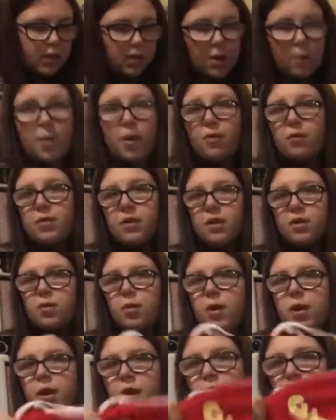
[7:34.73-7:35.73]
Apart from this
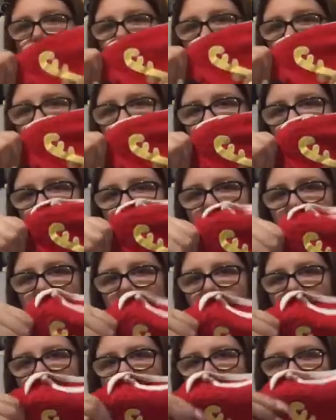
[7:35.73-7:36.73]
one I got from
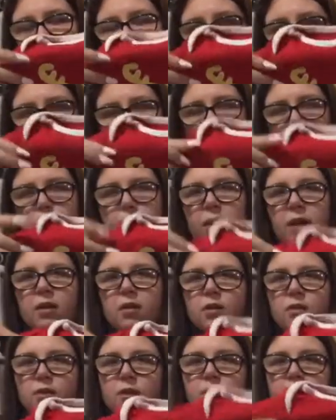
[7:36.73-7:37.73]
Poundland, it was like
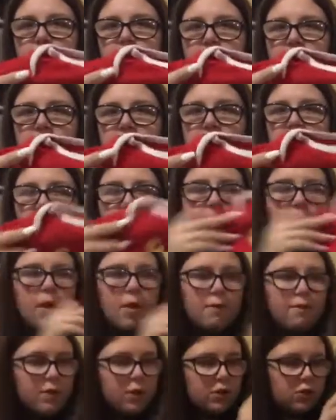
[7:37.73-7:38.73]
£2.50. It's my
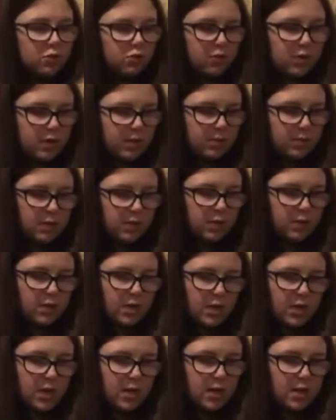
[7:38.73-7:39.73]
first Christmas on
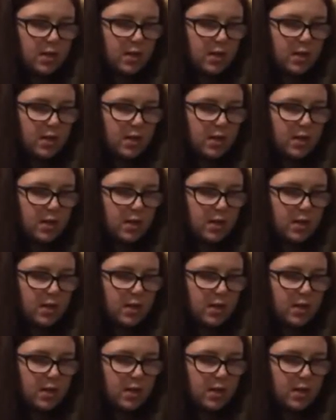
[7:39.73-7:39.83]
it.